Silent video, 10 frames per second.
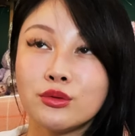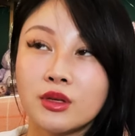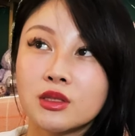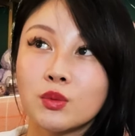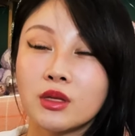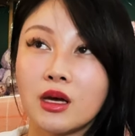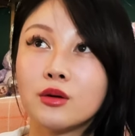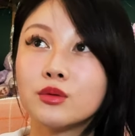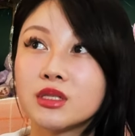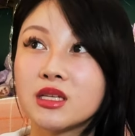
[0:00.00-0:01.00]
do things
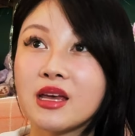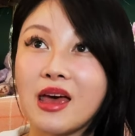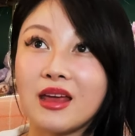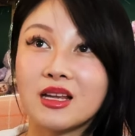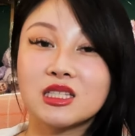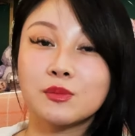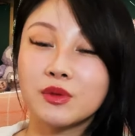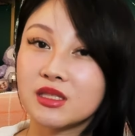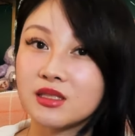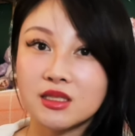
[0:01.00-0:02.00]
without an
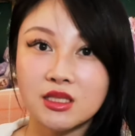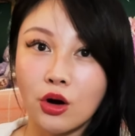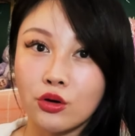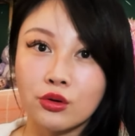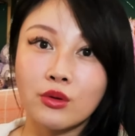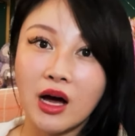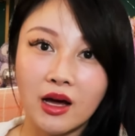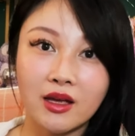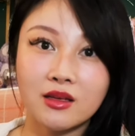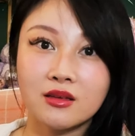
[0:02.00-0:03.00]
explicit R O
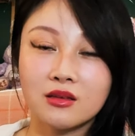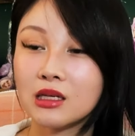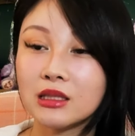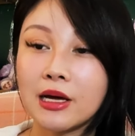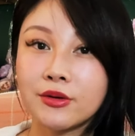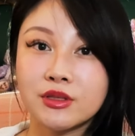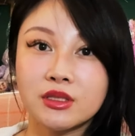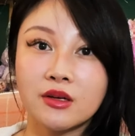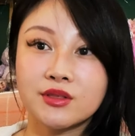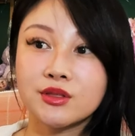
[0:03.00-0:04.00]
I, allowing
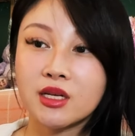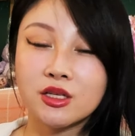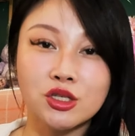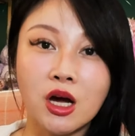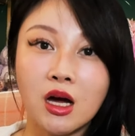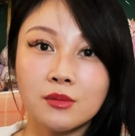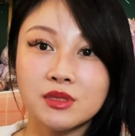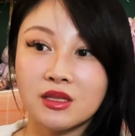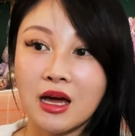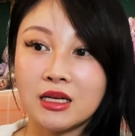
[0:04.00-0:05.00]
yourself to take
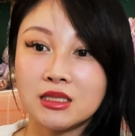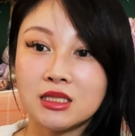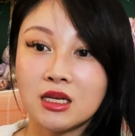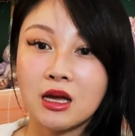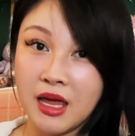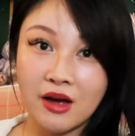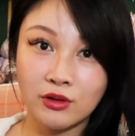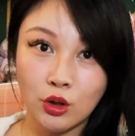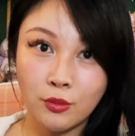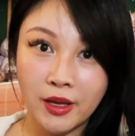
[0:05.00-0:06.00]
jobs that may have
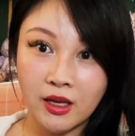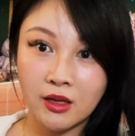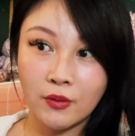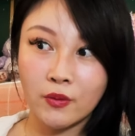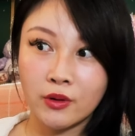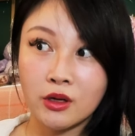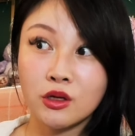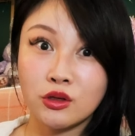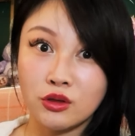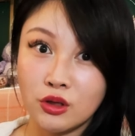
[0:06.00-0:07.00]
a low pay
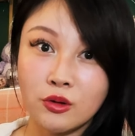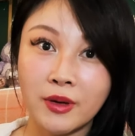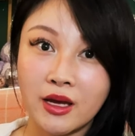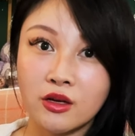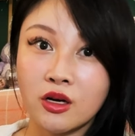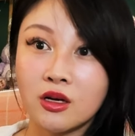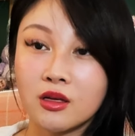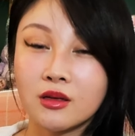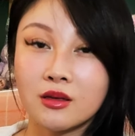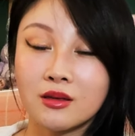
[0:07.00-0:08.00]
or no pay at
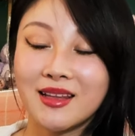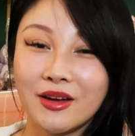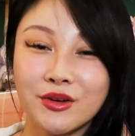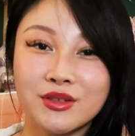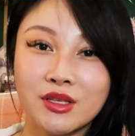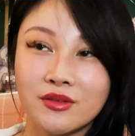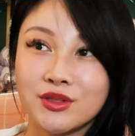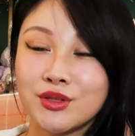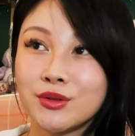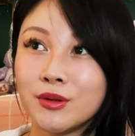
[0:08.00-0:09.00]
all, allowing yourself
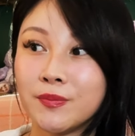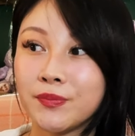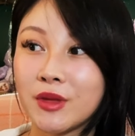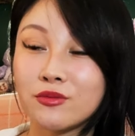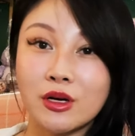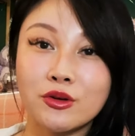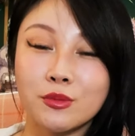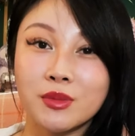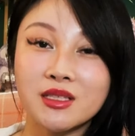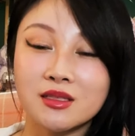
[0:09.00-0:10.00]
to run
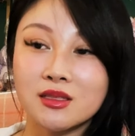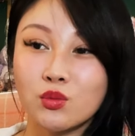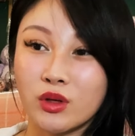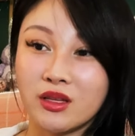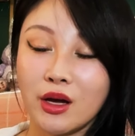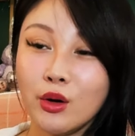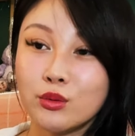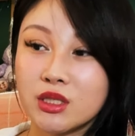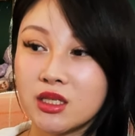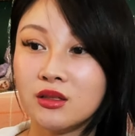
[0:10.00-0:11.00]
your business
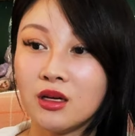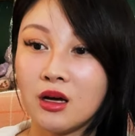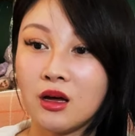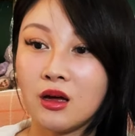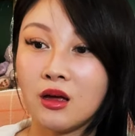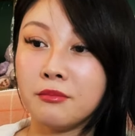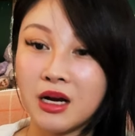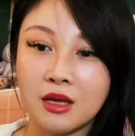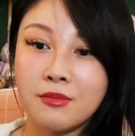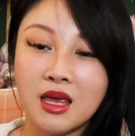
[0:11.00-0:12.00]
without the
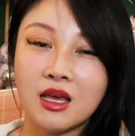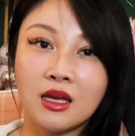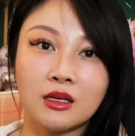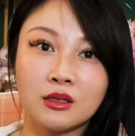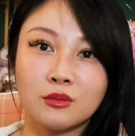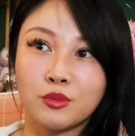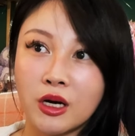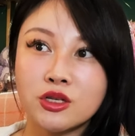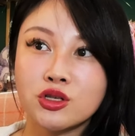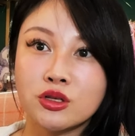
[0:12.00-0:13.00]
money-making
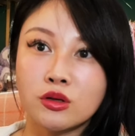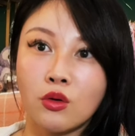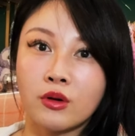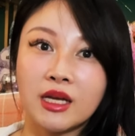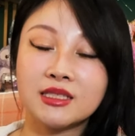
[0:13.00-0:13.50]
pressure or